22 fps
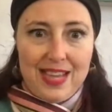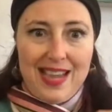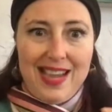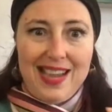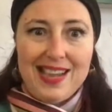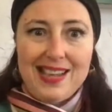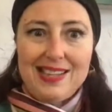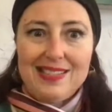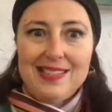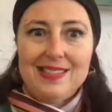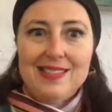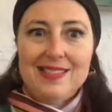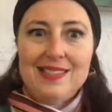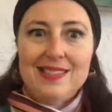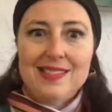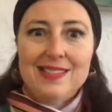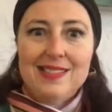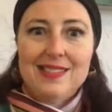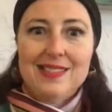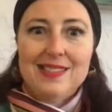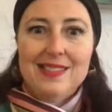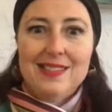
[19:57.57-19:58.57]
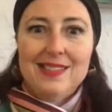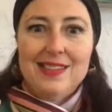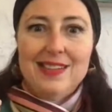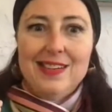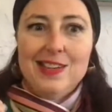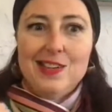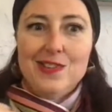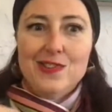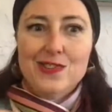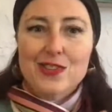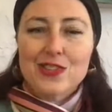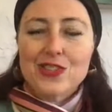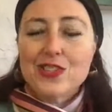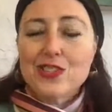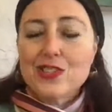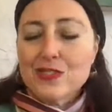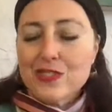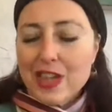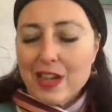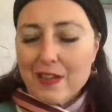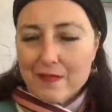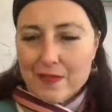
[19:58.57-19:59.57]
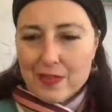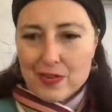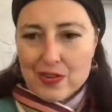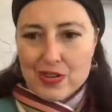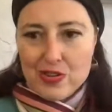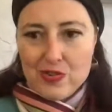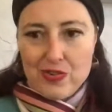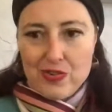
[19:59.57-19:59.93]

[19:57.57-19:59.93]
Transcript: And you're still not very